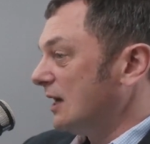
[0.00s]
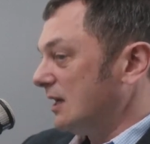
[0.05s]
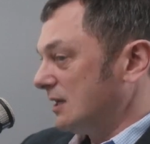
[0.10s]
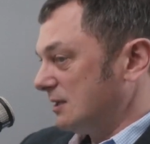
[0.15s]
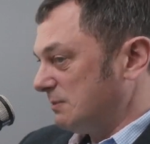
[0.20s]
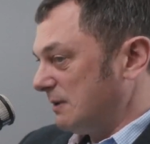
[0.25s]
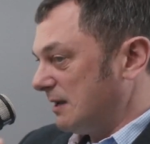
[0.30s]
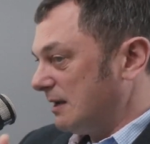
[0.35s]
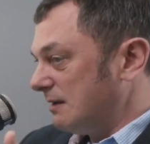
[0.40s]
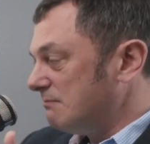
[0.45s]

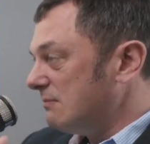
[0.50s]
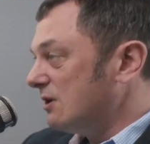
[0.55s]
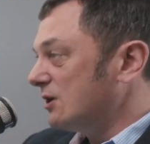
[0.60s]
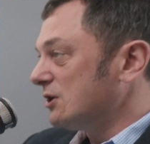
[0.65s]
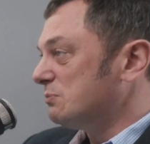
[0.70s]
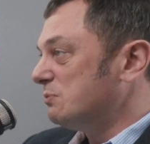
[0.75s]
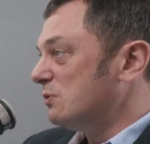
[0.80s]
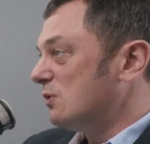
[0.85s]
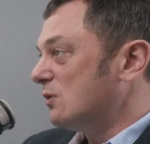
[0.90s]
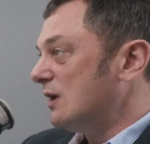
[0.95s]
to being
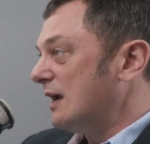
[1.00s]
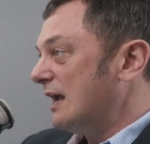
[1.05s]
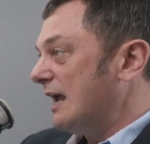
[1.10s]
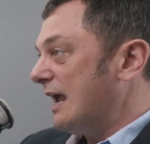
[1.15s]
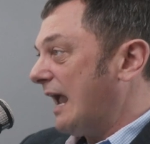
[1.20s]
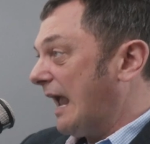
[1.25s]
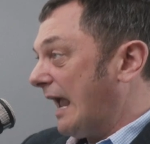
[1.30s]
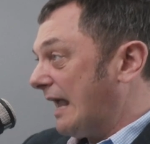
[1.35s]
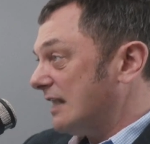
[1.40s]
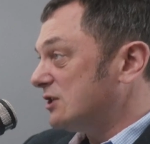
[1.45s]
much more
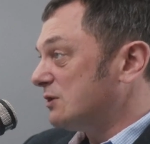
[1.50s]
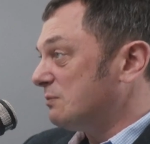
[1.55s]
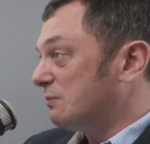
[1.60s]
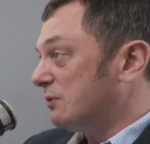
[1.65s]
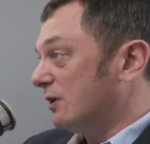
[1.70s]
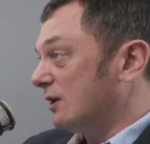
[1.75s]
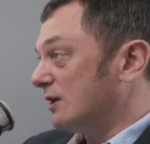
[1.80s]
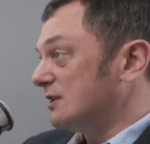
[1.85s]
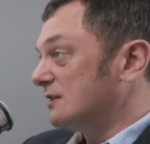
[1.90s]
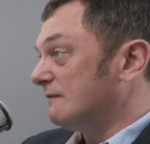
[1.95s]

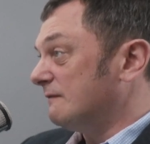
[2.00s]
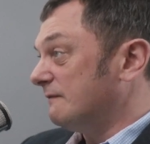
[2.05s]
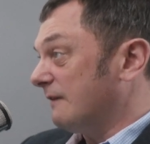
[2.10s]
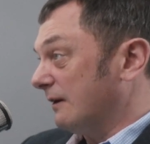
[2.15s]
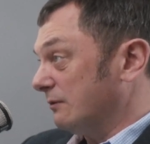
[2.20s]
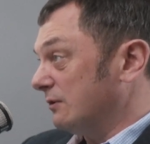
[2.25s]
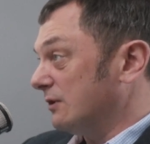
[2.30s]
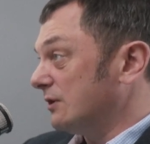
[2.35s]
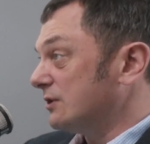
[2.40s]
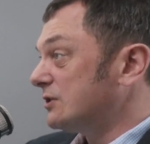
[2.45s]
enterprise
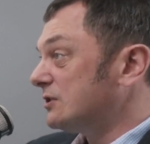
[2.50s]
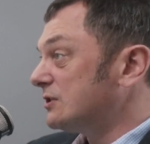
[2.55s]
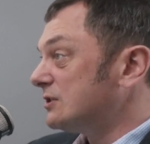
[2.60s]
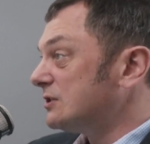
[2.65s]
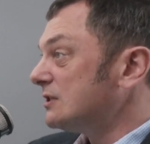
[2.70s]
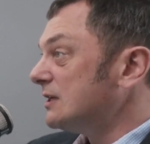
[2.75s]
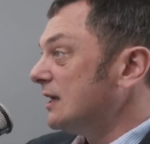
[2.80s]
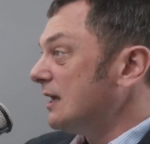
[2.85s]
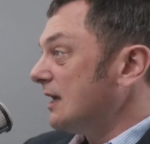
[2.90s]
focused